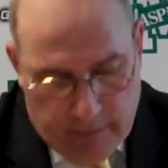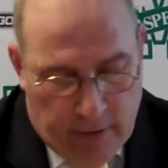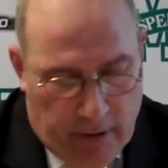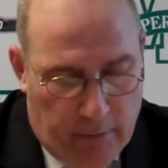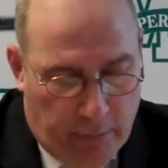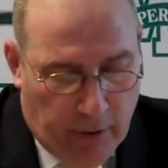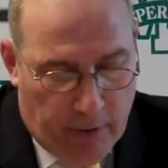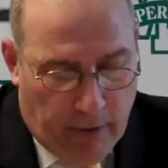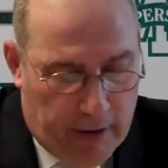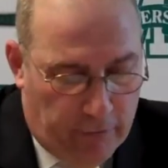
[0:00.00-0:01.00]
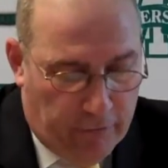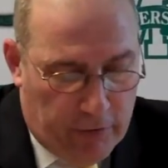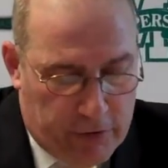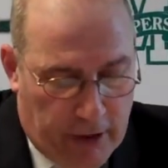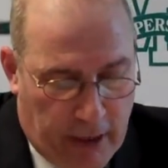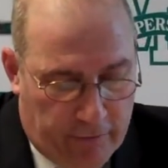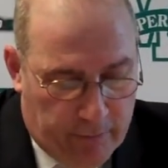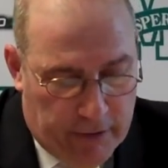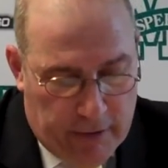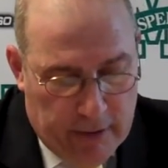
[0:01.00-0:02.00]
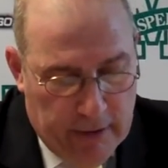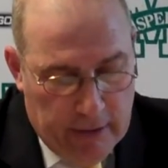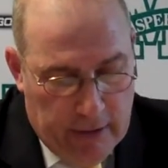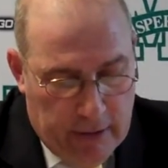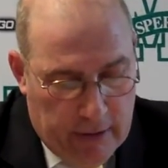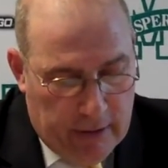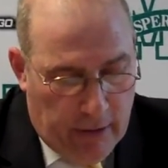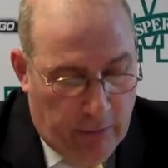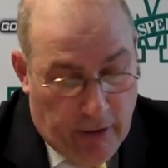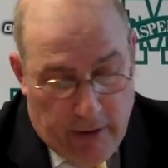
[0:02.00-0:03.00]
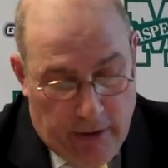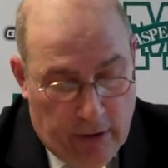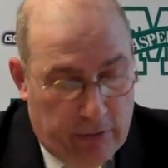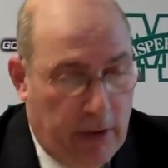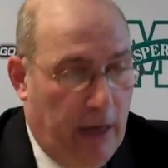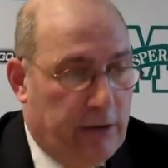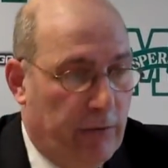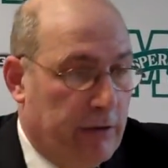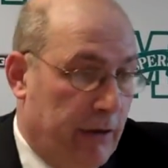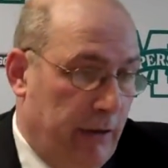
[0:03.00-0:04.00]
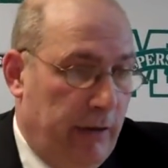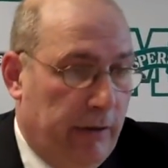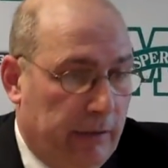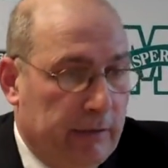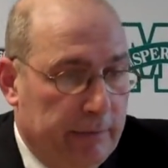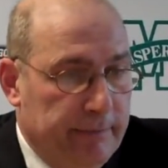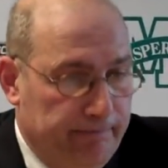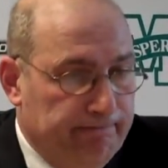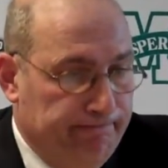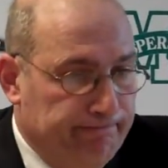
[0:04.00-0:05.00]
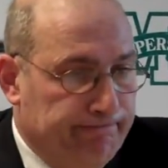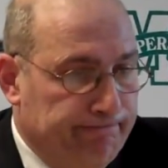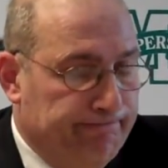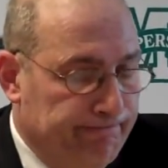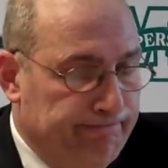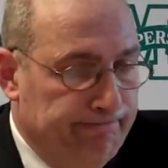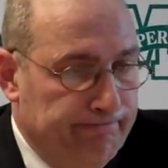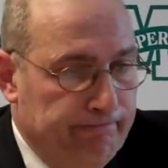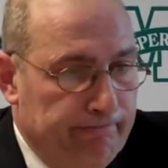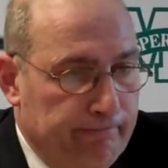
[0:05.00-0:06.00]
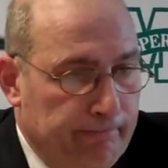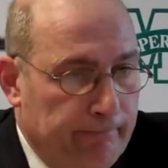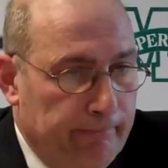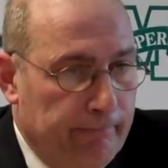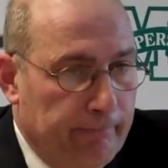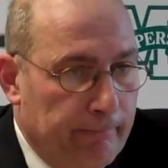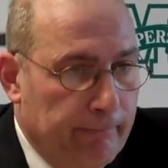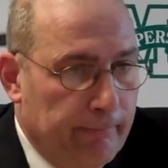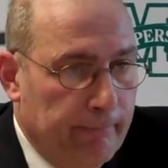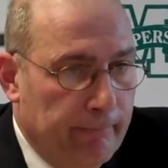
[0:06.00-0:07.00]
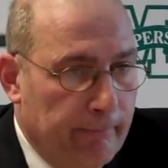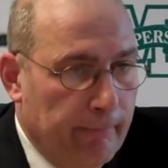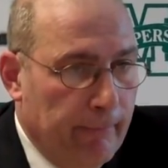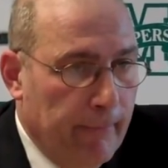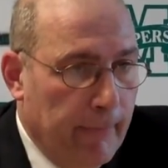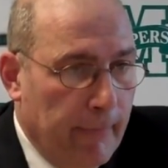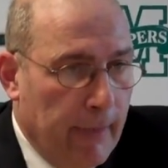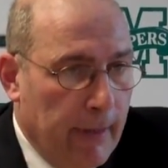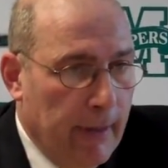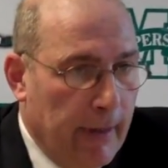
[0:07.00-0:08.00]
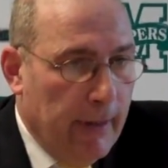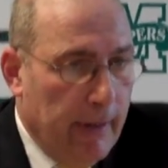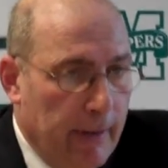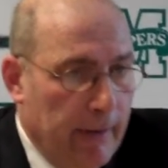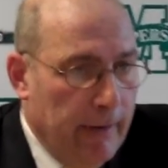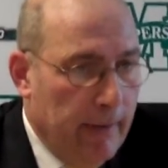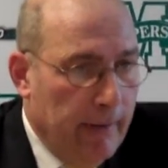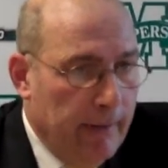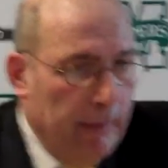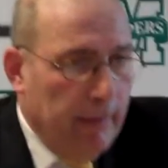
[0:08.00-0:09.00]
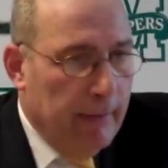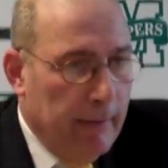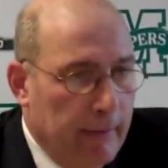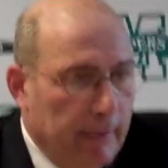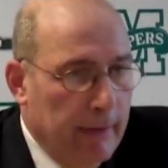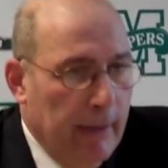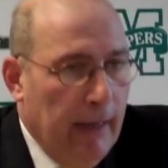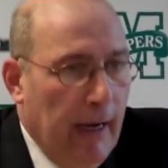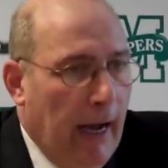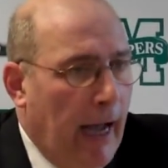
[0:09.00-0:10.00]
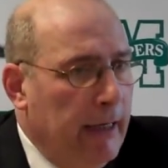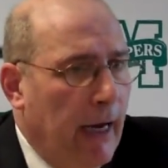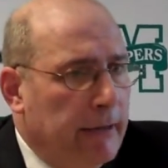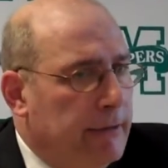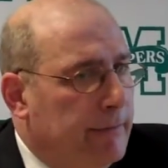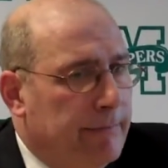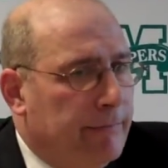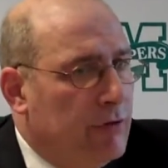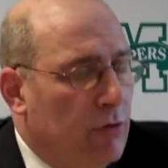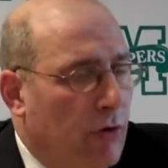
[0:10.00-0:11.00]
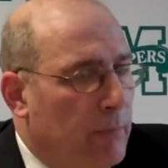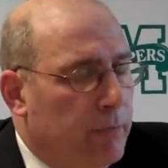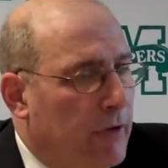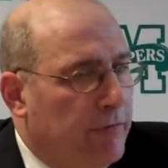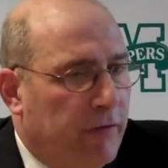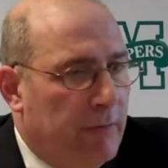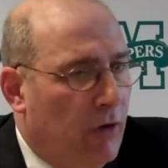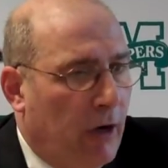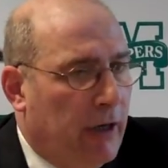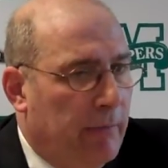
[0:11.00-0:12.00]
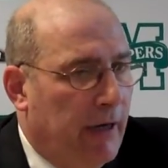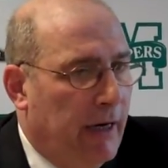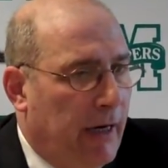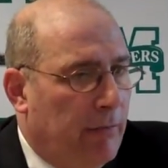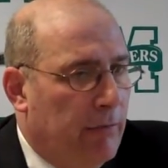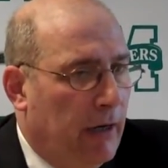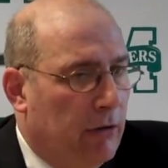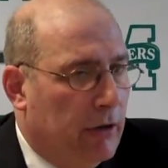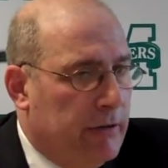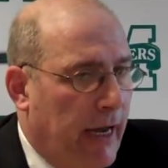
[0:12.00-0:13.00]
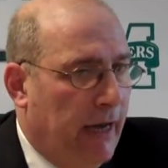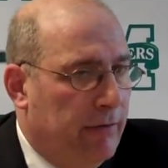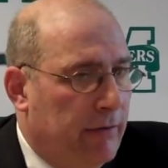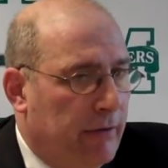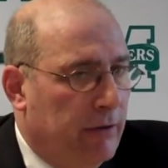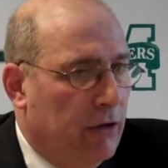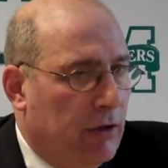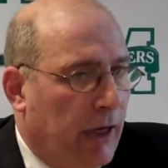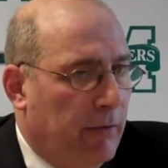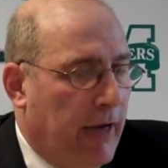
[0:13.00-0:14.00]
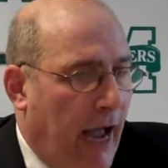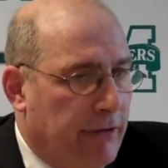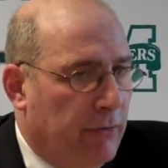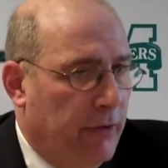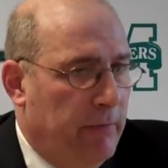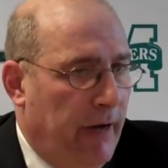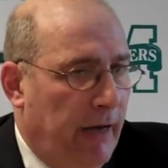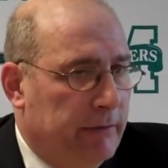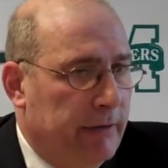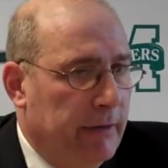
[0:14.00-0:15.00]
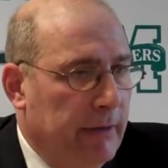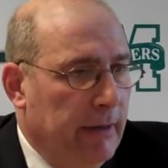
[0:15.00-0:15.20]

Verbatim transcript: you know, he didn't play great in the first half, but you know, we're going to need those guys the rest of the year. Did you really get a look at what happened on that after Jemison missed the two free throws? What happened uh, down there? I, I uh, saw it briefly, Mark. I mean, I, I, I, looked down. It looked like we had the rebound.